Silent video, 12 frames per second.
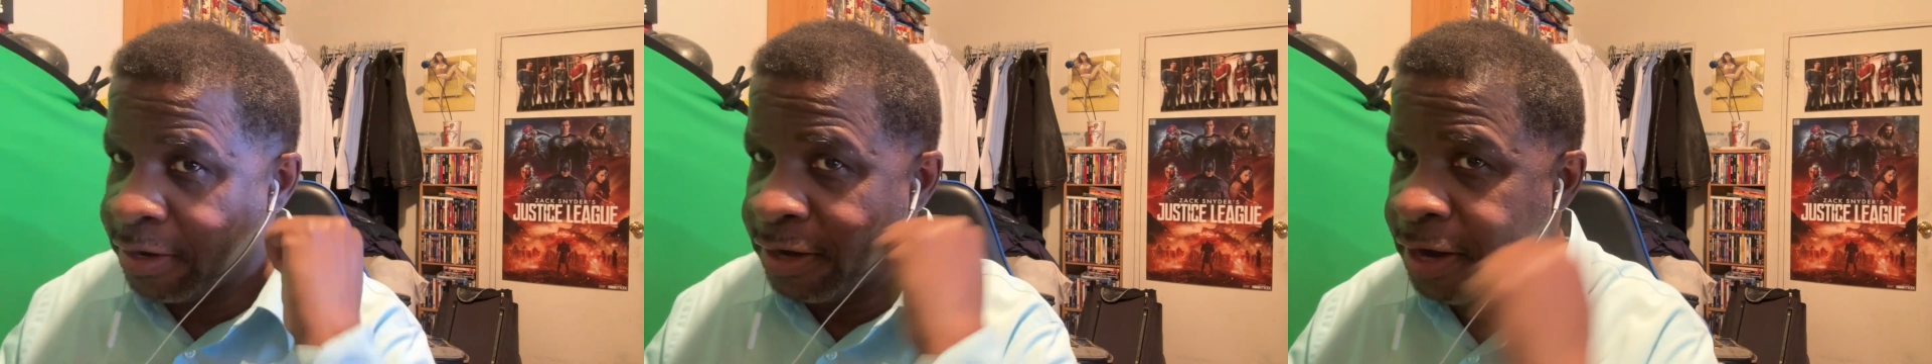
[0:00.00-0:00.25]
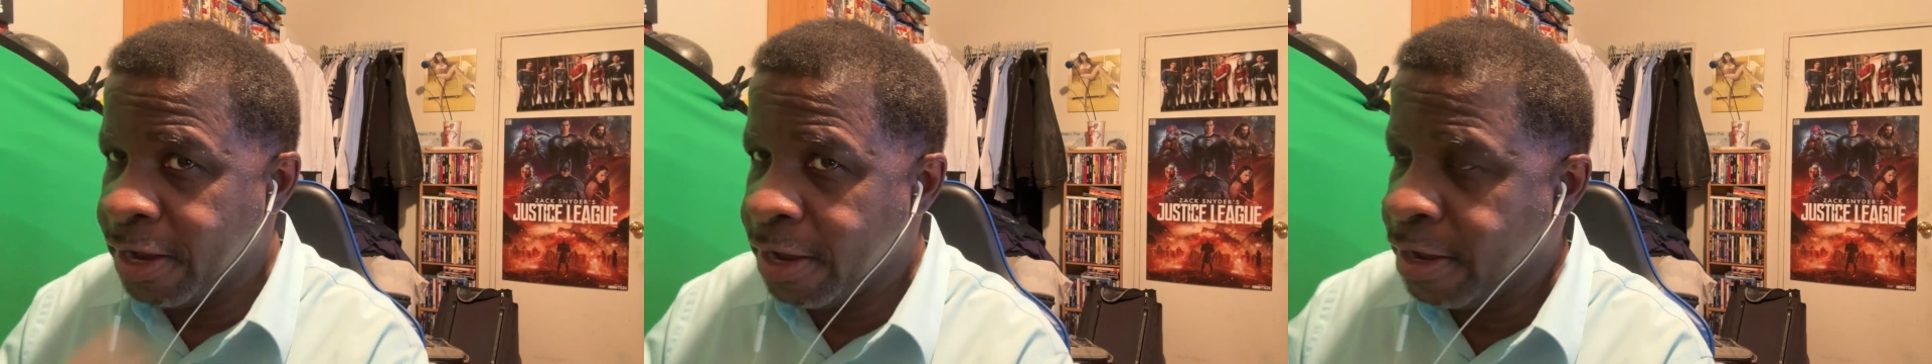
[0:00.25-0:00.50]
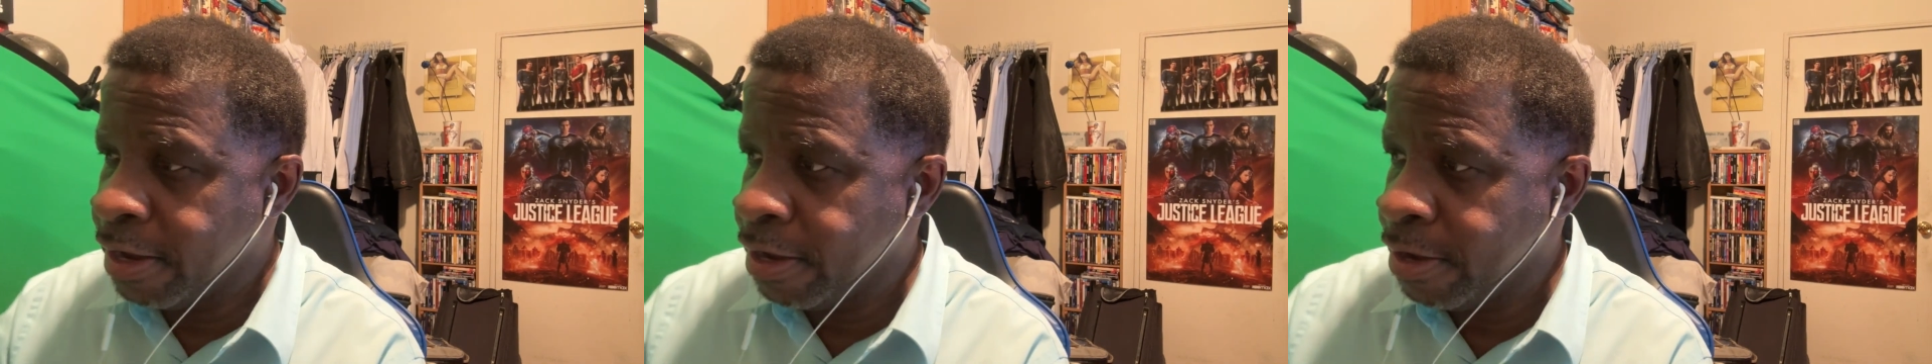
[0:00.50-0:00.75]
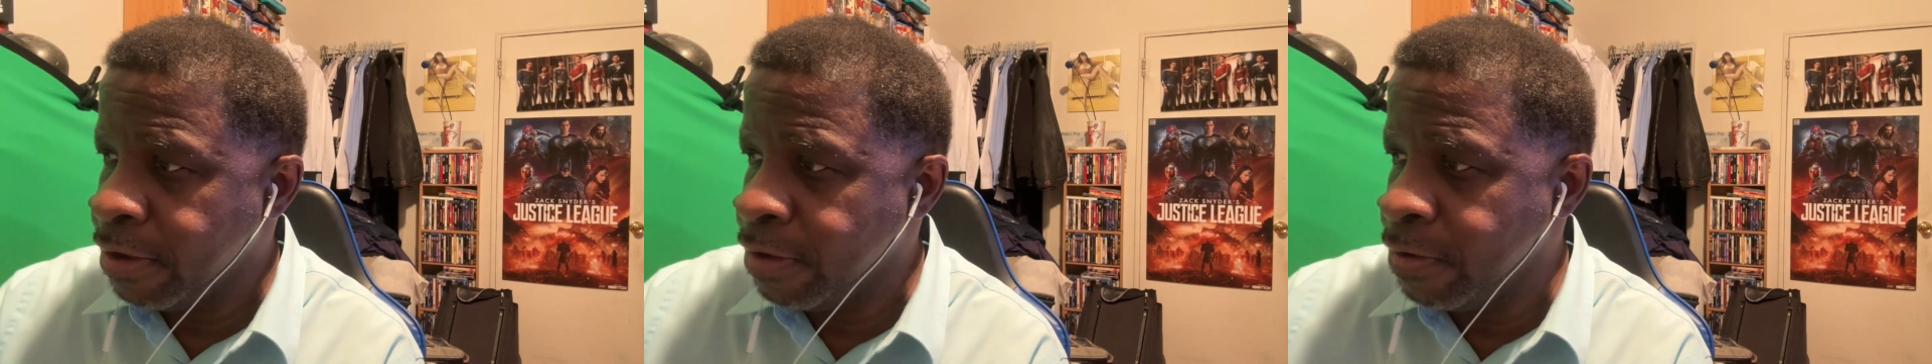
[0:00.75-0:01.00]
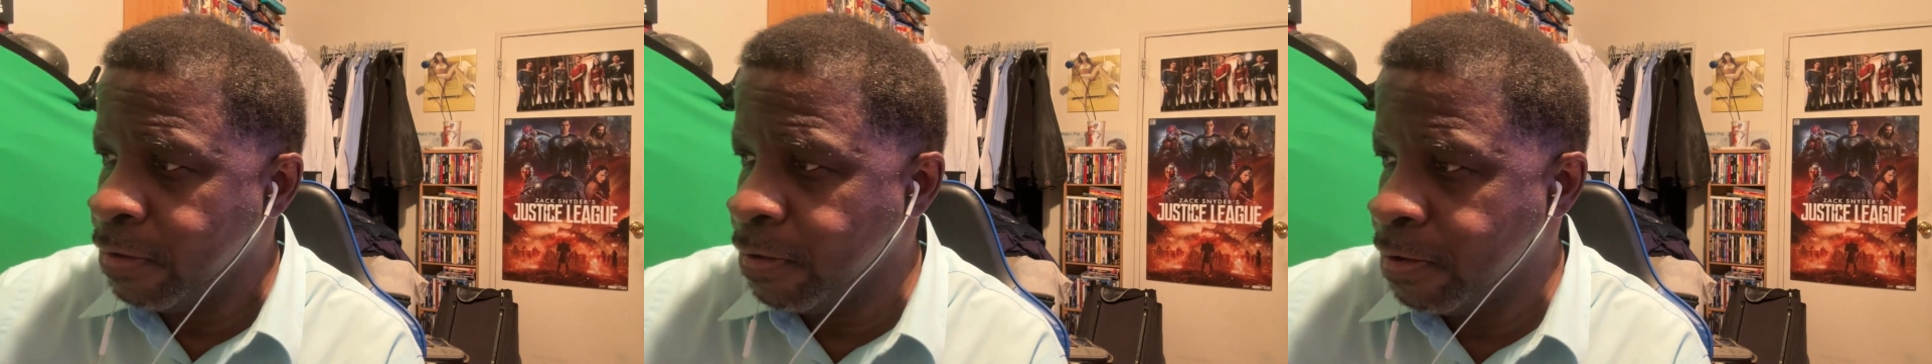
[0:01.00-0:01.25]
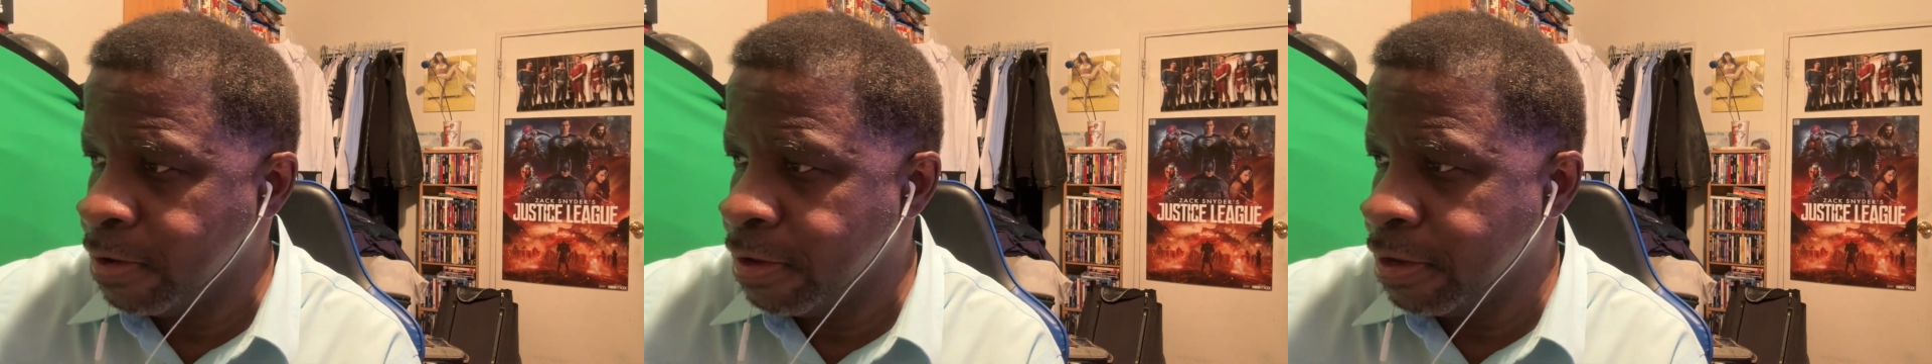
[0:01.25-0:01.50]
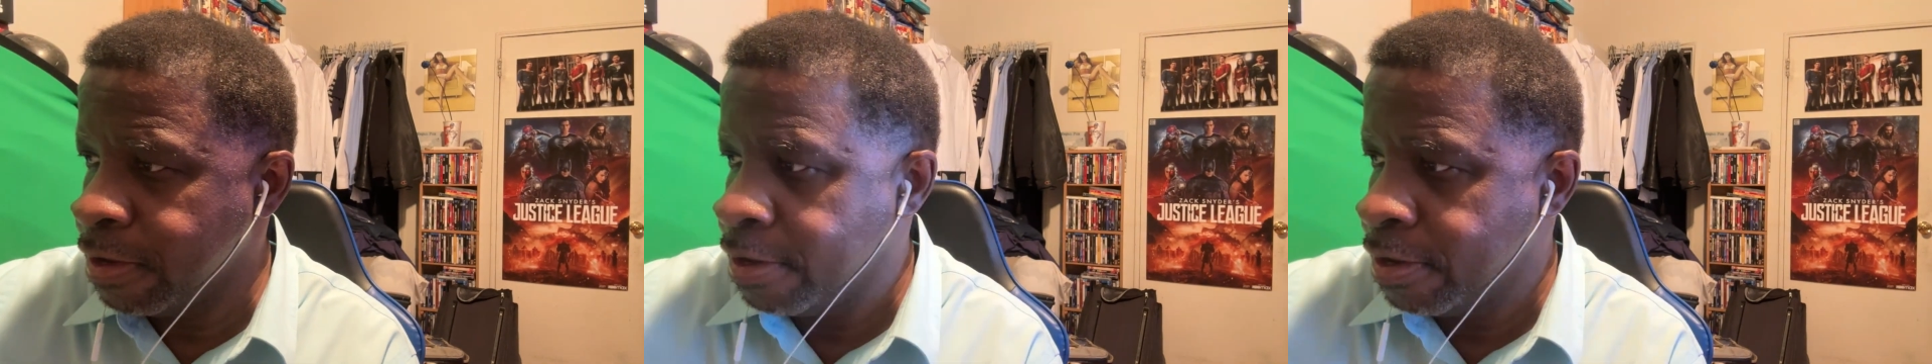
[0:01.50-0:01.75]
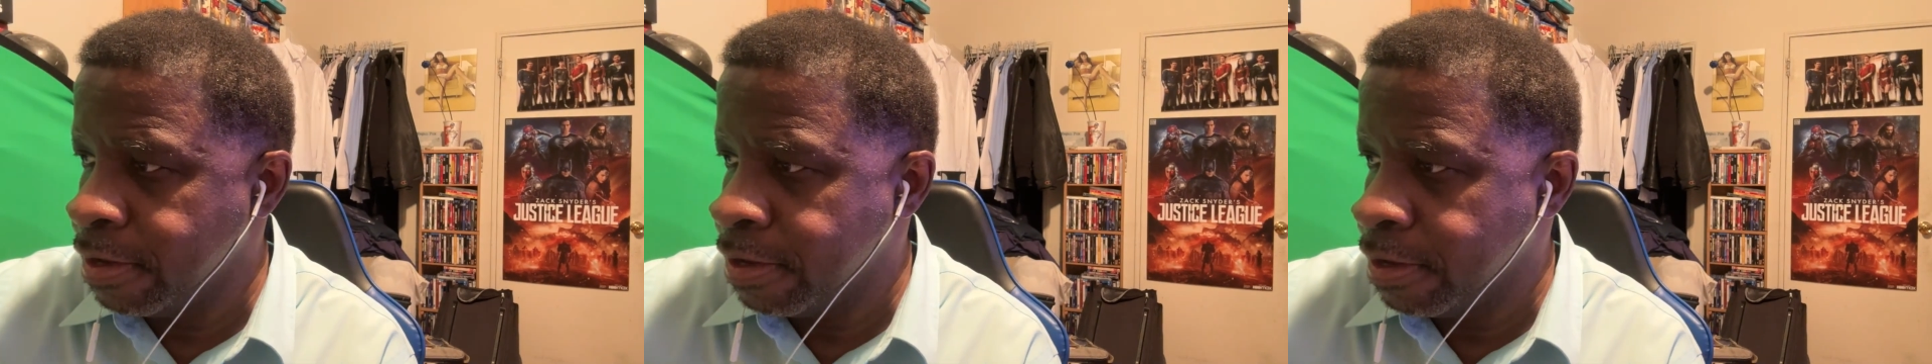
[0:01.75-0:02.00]
now,
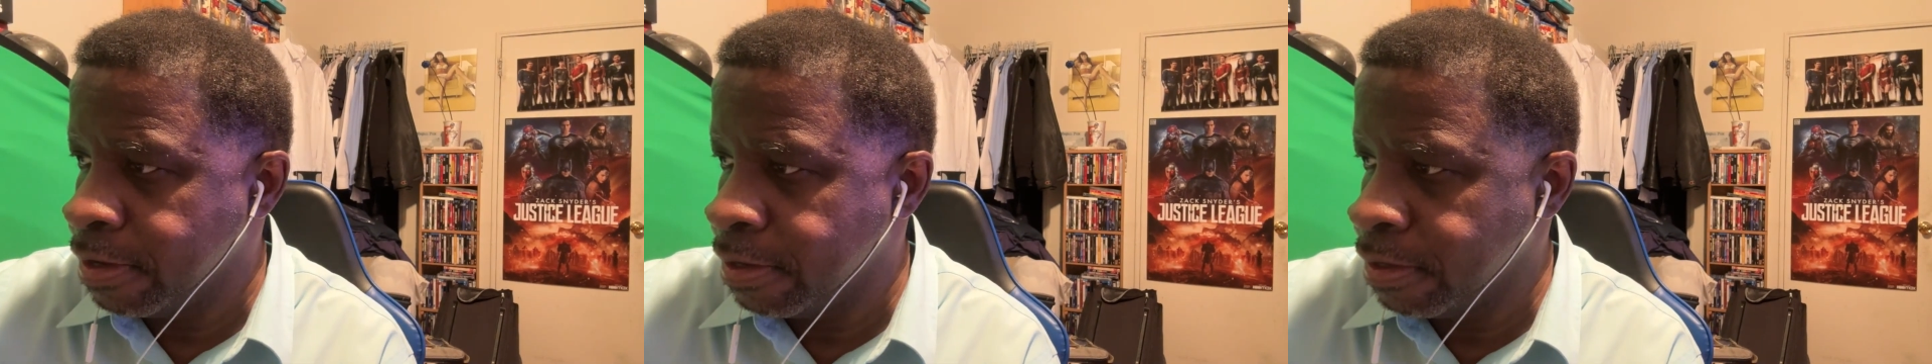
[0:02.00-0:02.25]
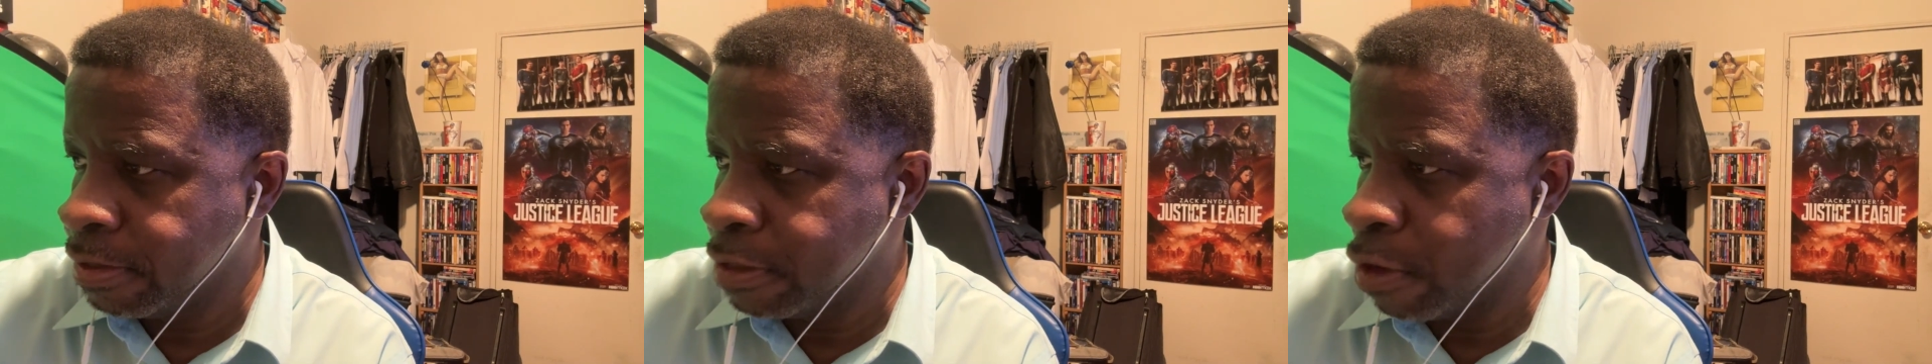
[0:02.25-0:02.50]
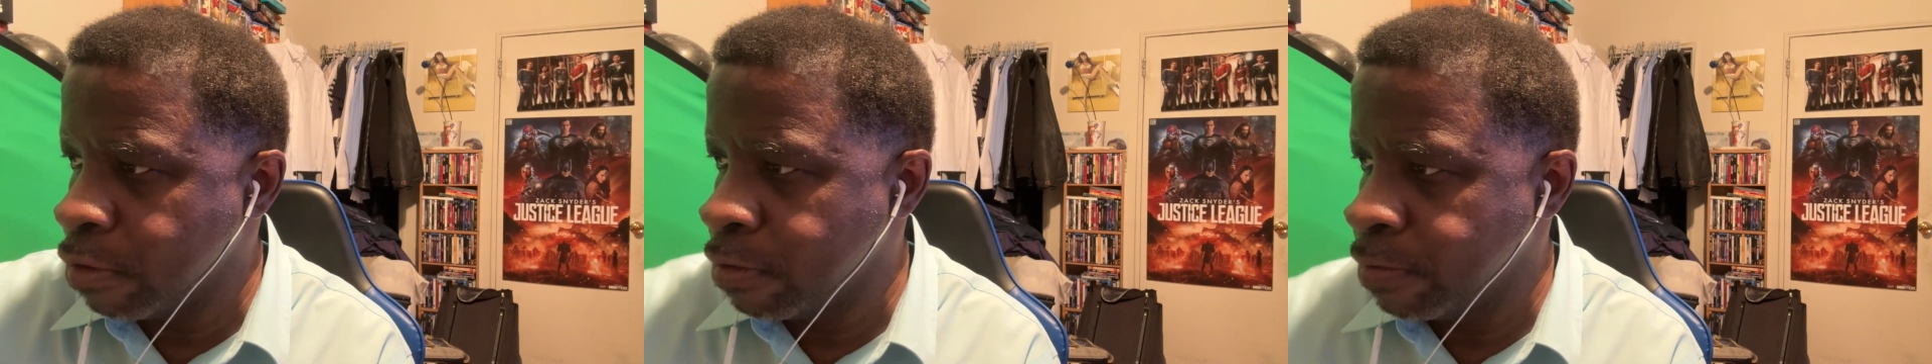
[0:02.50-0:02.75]
go.